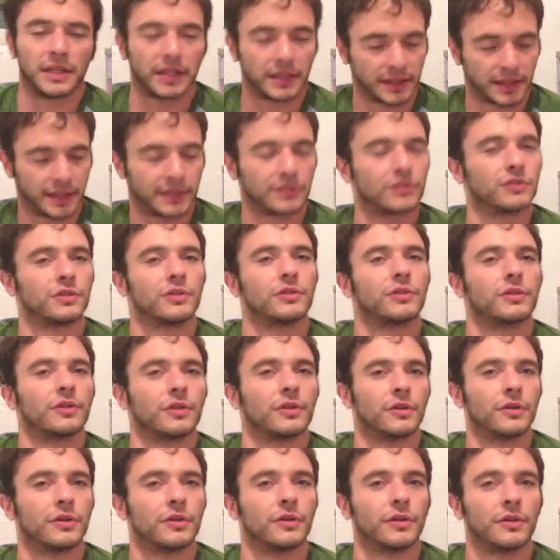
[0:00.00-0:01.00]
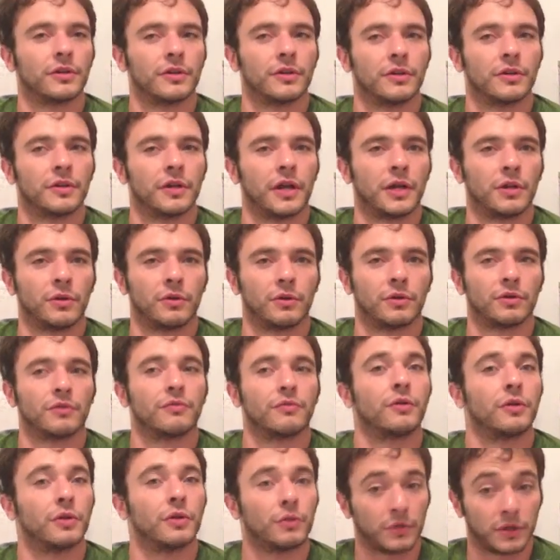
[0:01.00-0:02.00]
attention to her in order
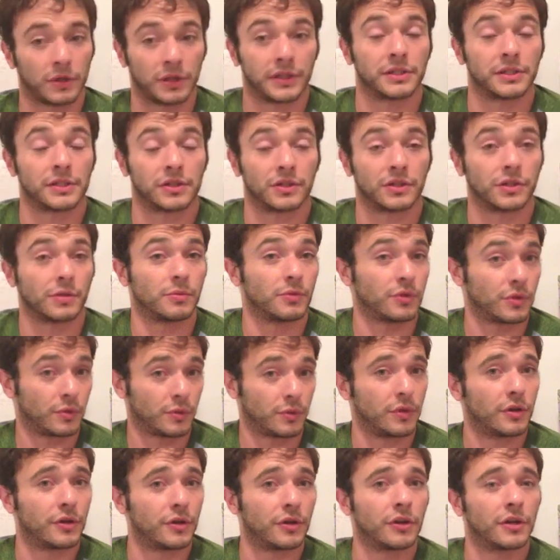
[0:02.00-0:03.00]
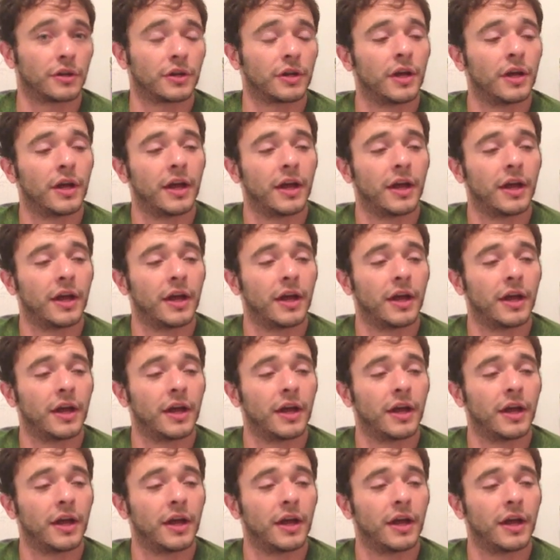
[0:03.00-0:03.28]
for the relationship to work,